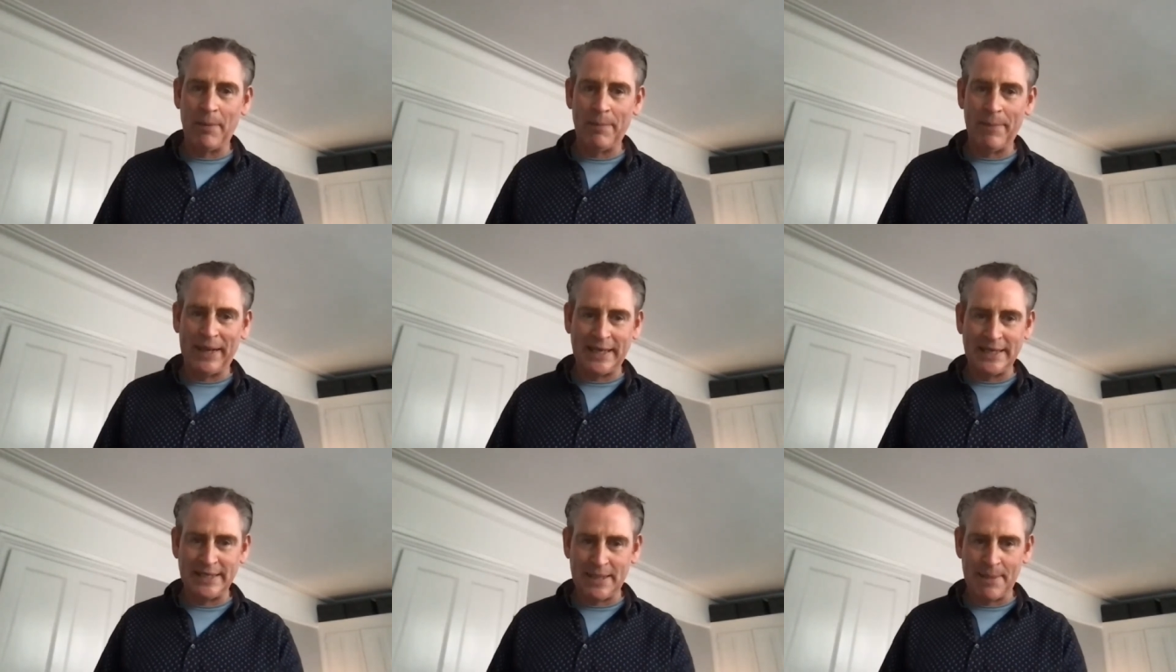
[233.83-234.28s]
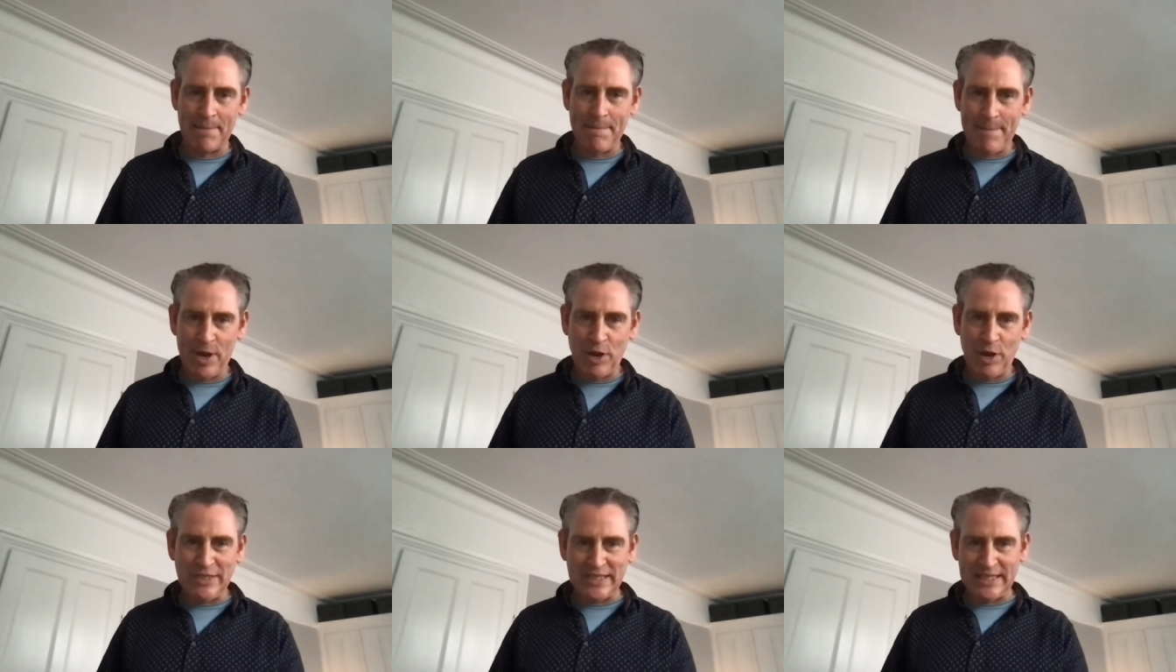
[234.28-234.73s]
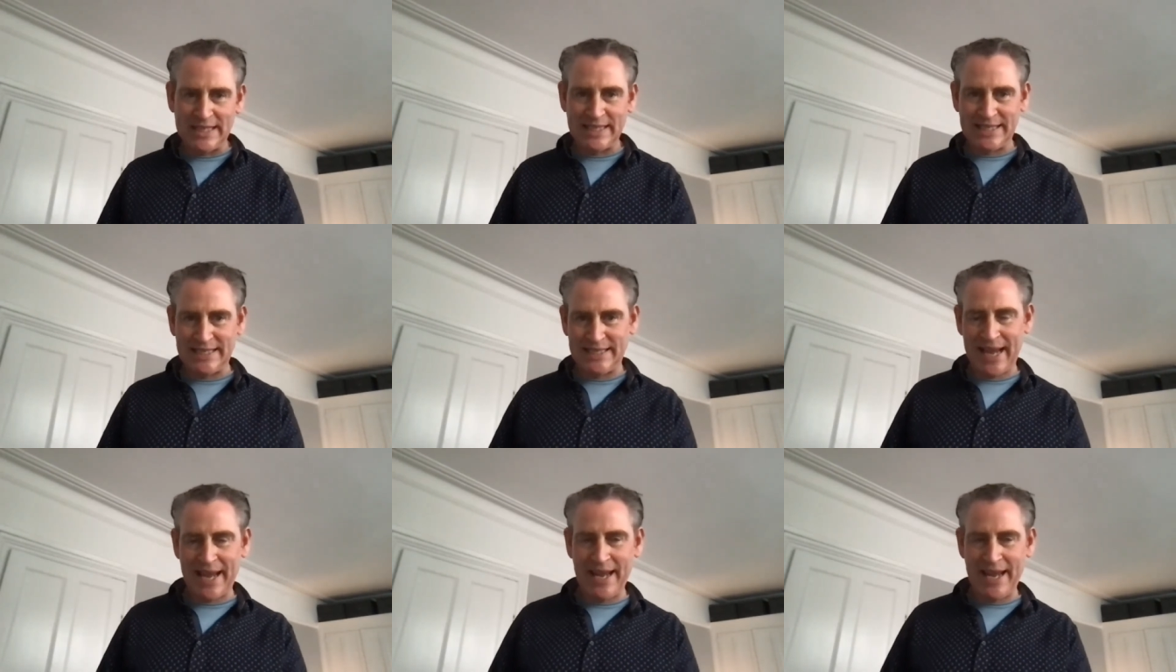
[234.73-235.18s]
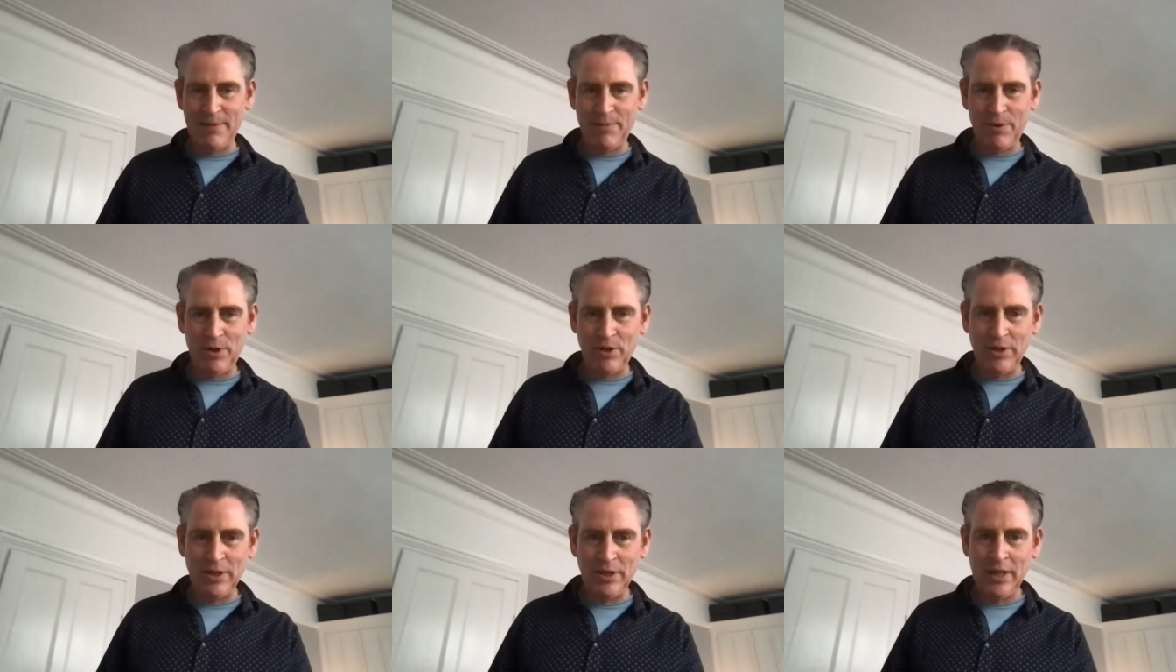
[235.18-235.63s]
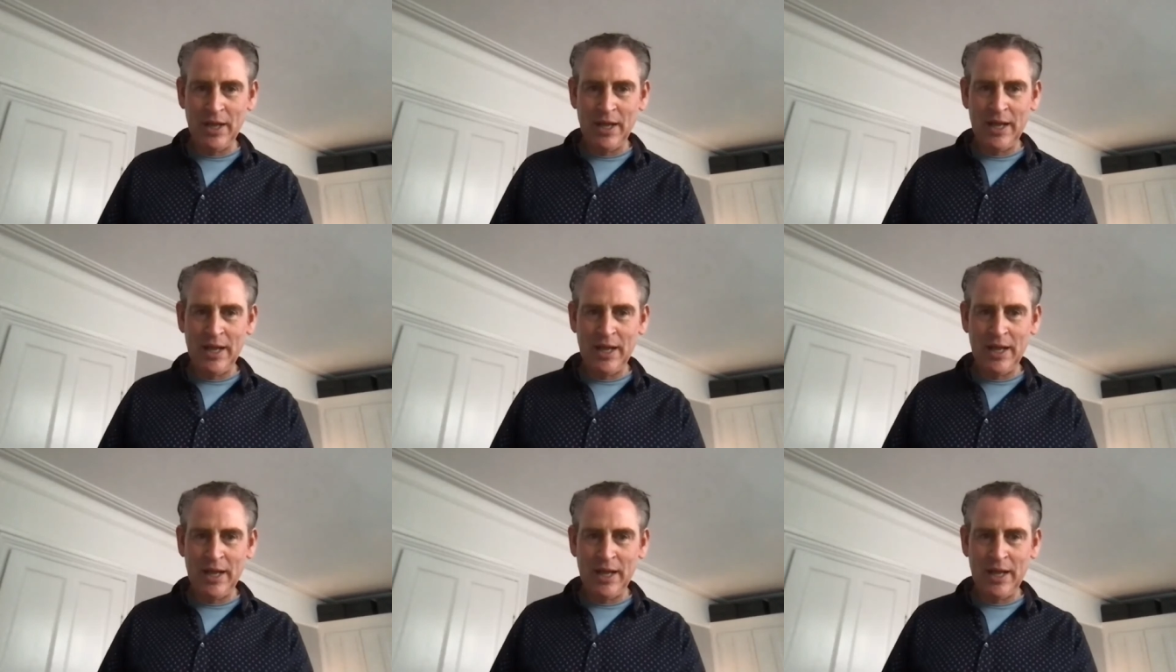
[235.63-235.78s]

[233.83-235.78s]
Because the most sustainable,